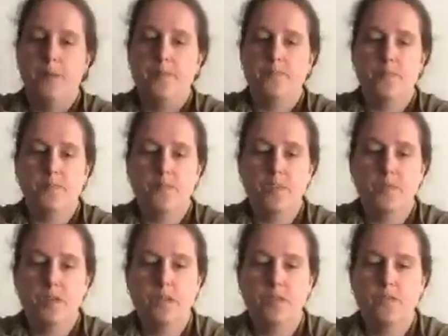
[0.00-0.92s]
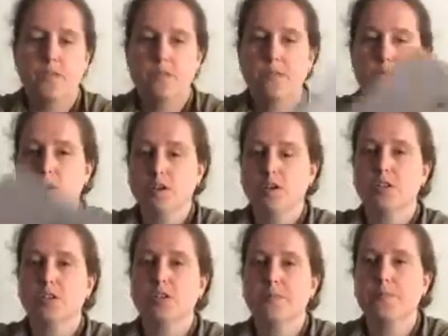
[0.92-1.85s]
for the month of
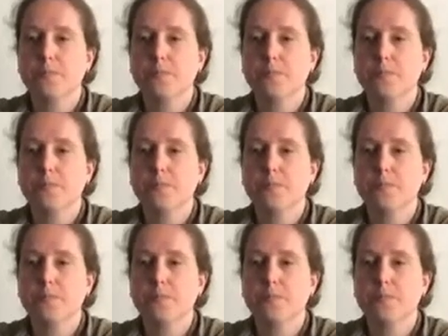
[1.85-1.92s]
March.